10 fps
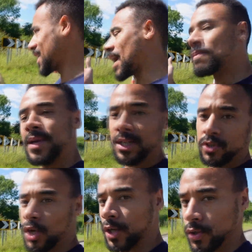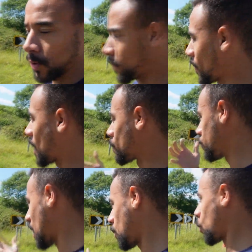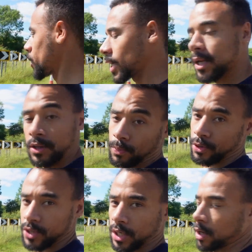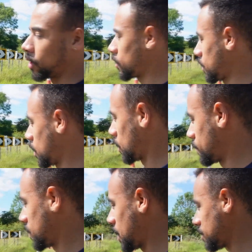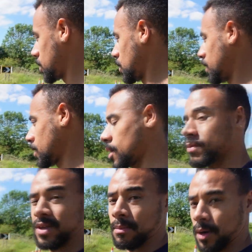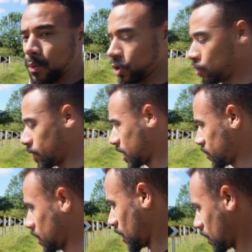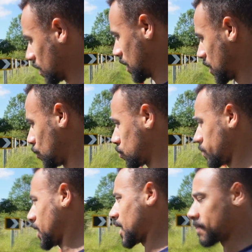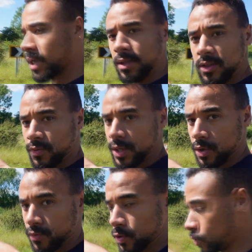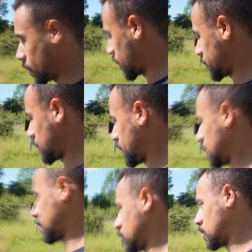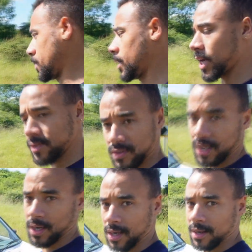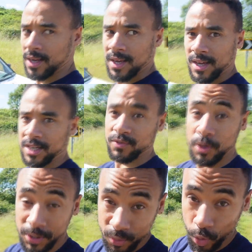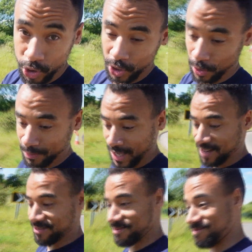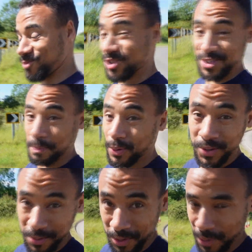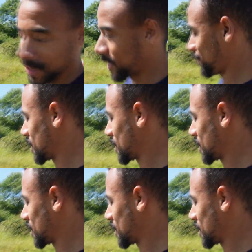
I'm in a toss-up. I want to get another project car. Let me know in the comments down below what you guys think. Ultimately, I make these videos for you guys, and I make them to be entertaining, and if nobody's watching them, then what's the point on doing it?